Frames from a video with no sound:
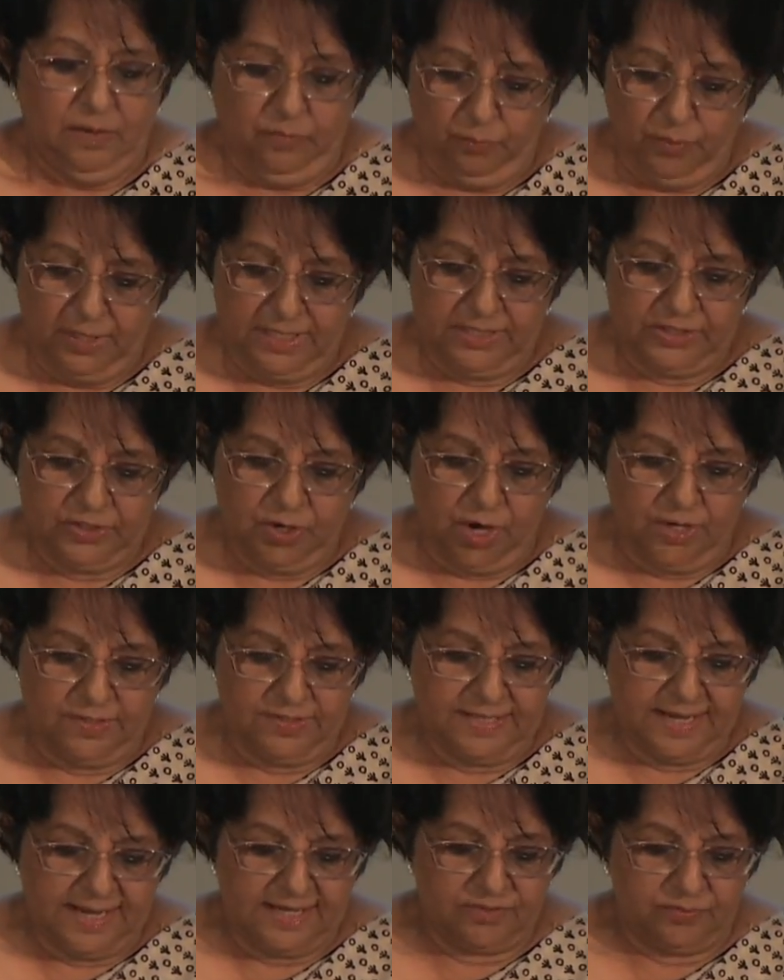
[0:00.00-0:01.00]
were in
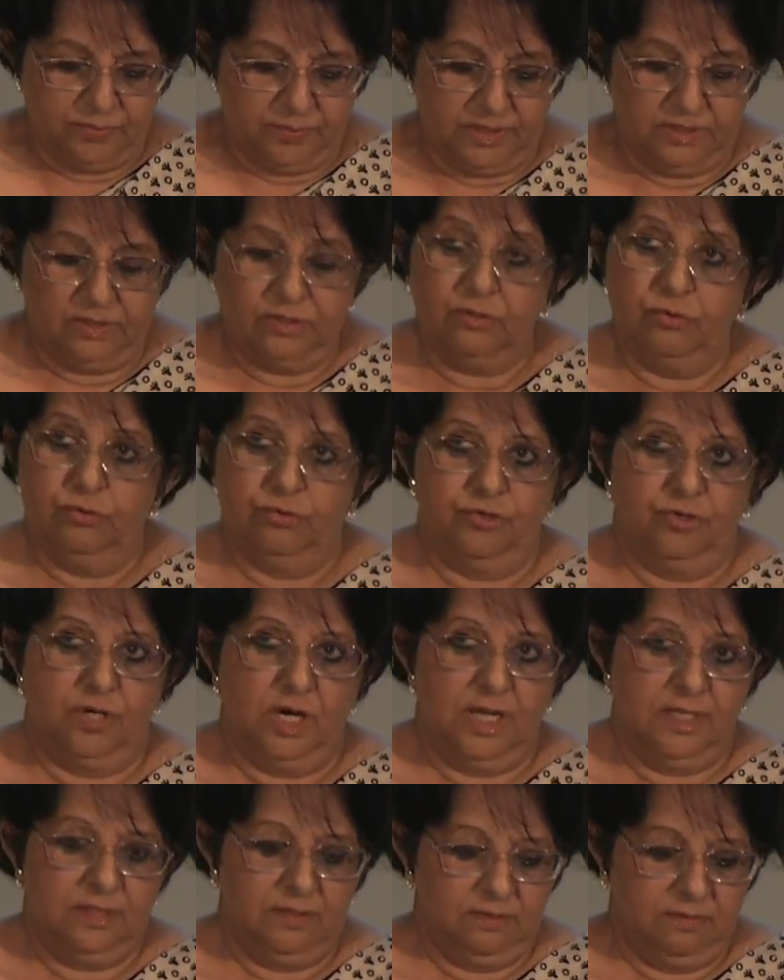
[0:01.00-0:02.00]
contact with
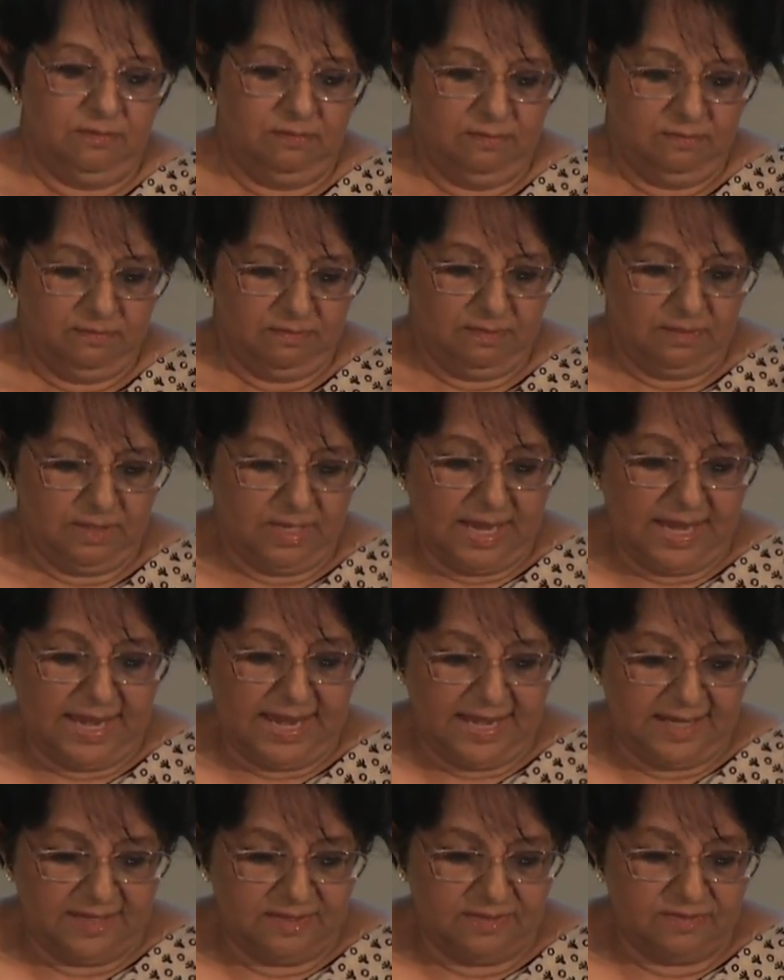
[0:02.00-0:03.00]
Gujarat,
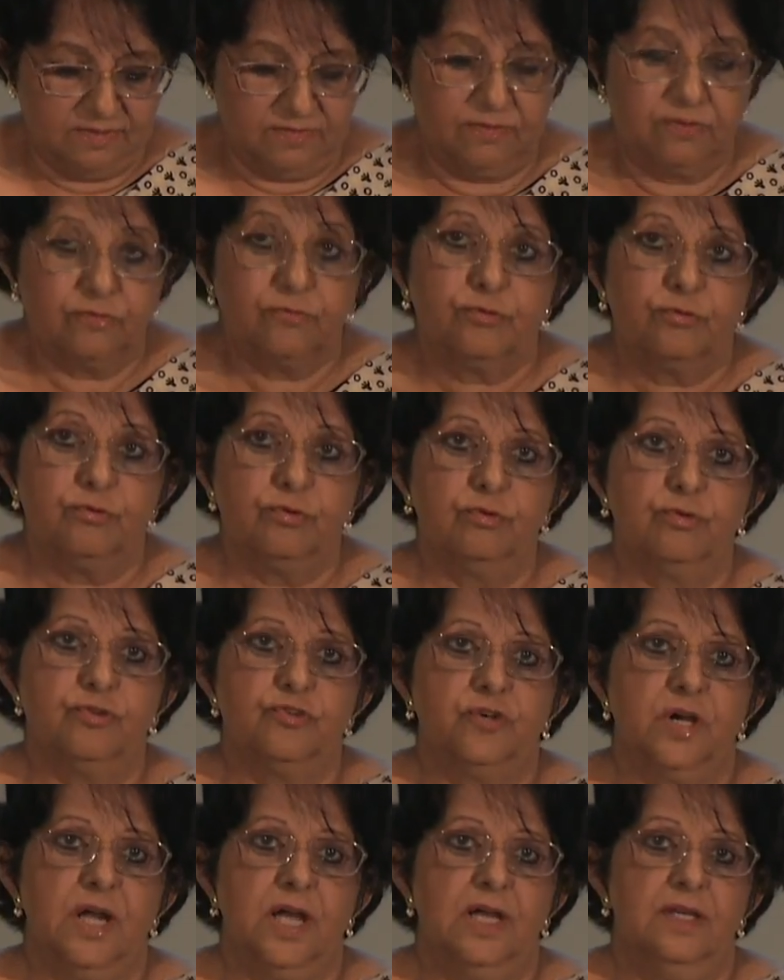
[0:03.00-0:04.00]
and through
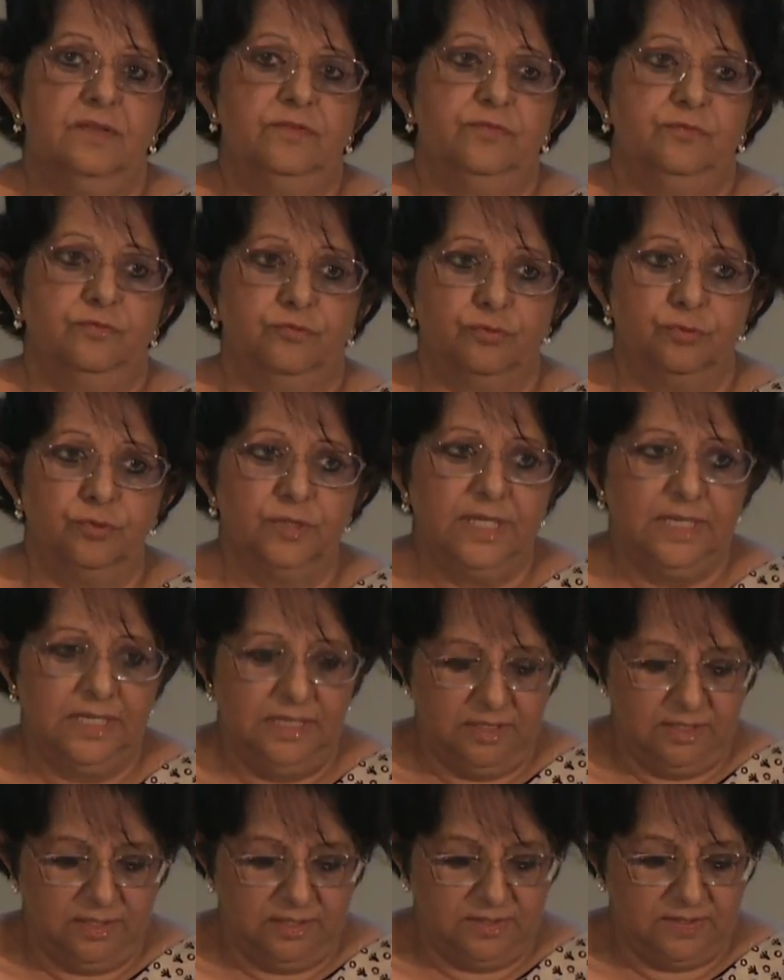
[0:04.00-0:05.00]
Gujarat, through the
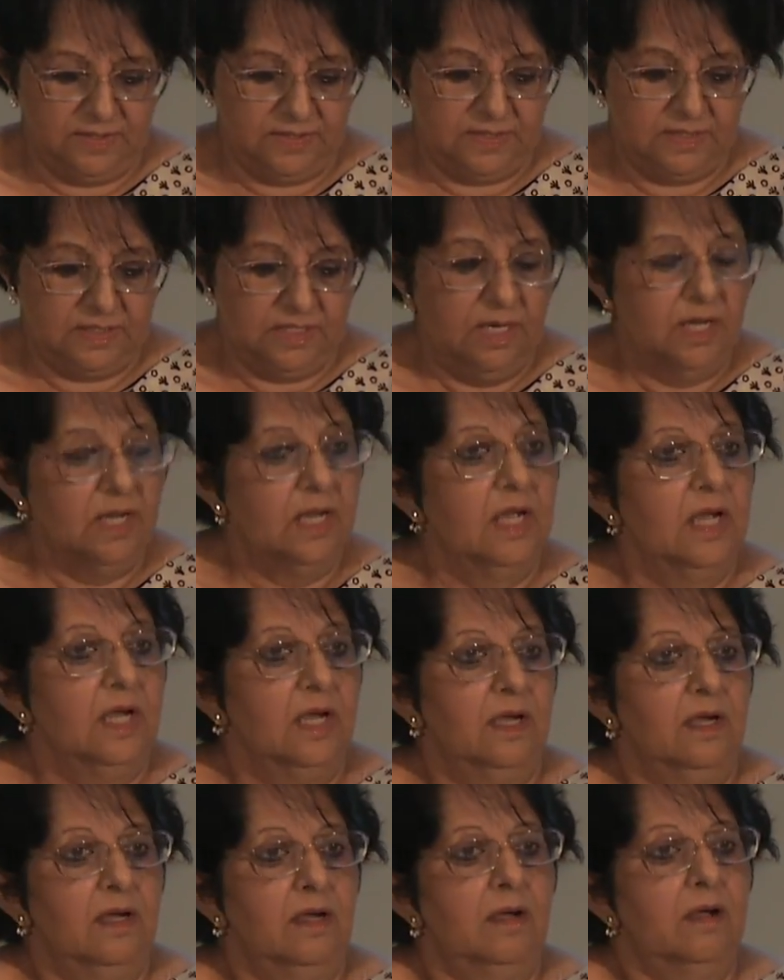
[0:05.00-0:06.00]
Indus,
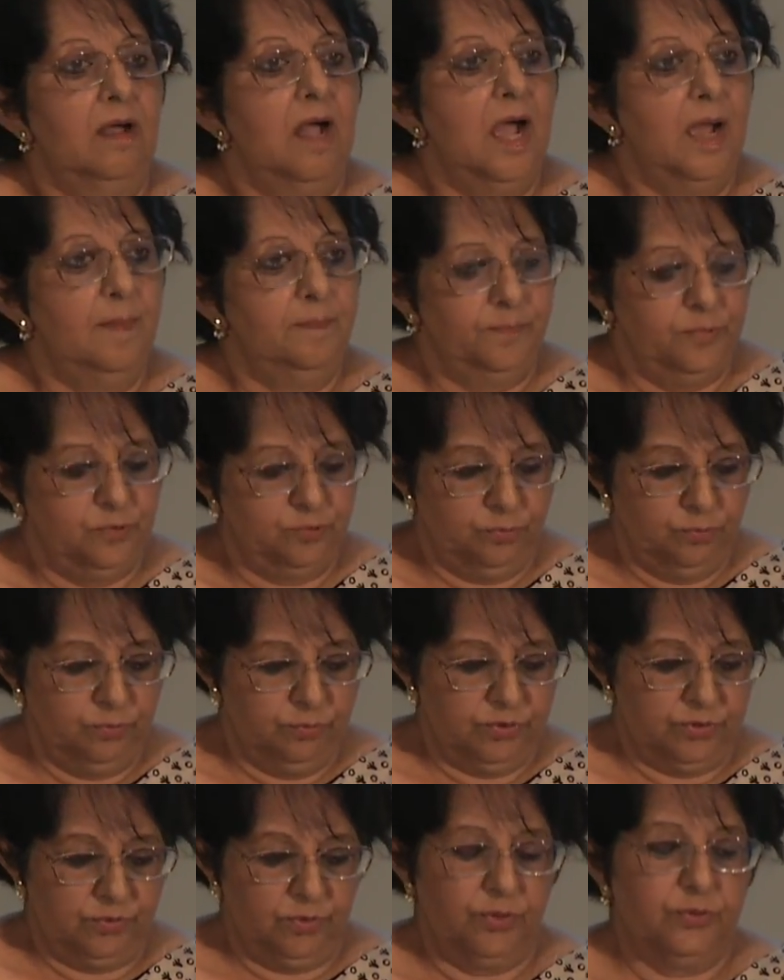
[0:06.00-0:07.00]
Uh, up
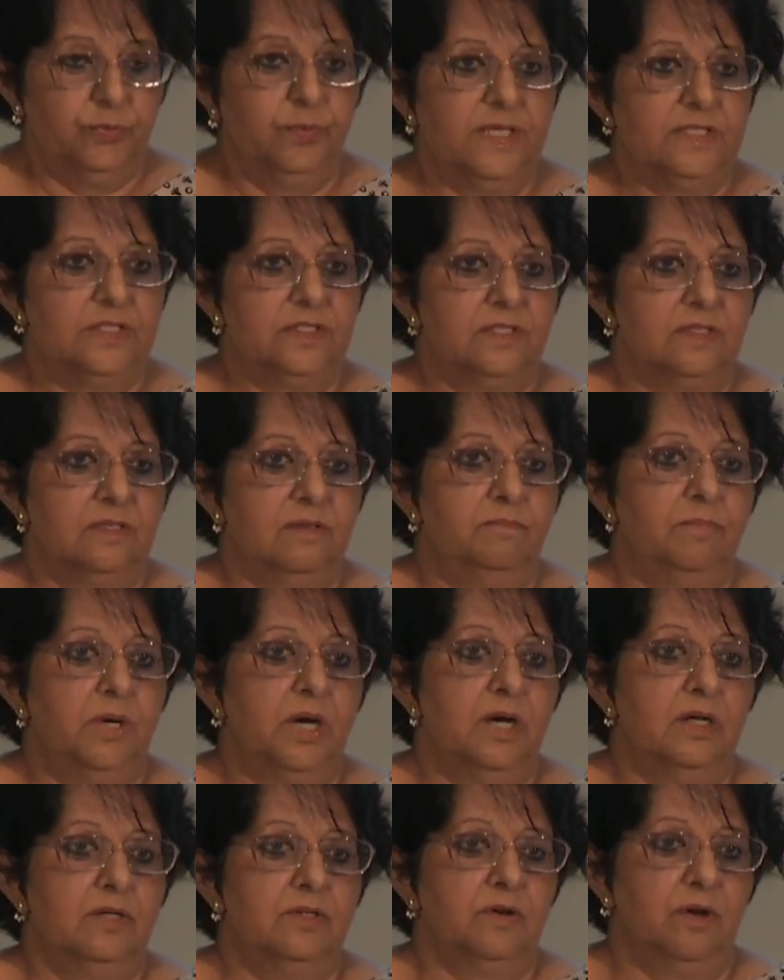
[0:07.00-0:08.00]
to the northwestern
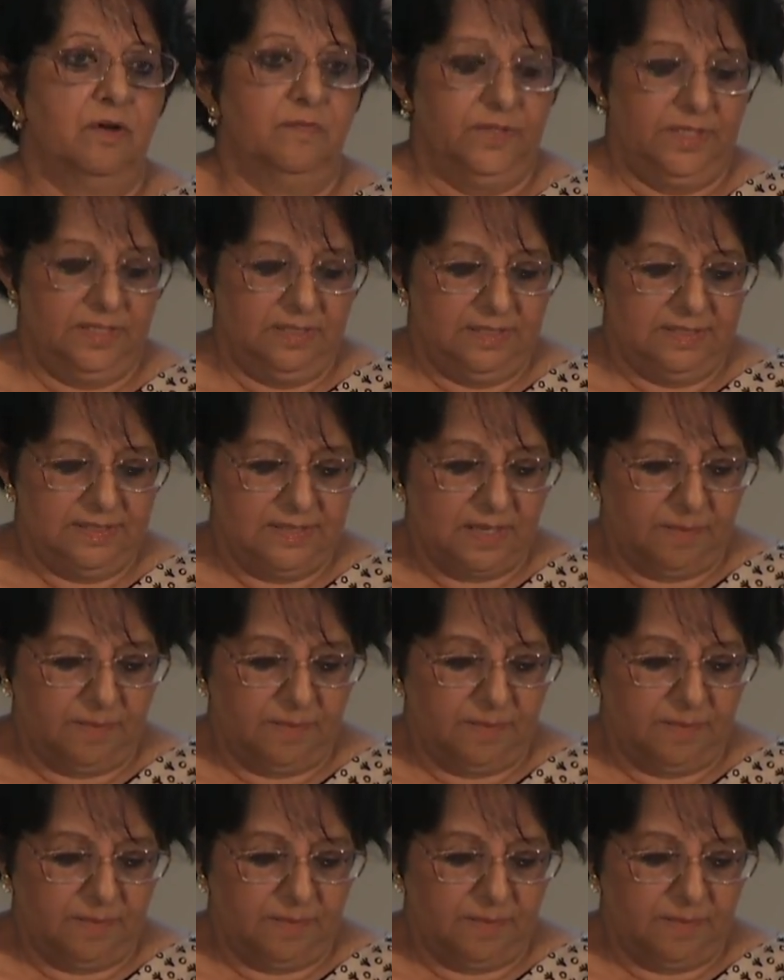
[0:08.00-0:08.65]
part of the Indian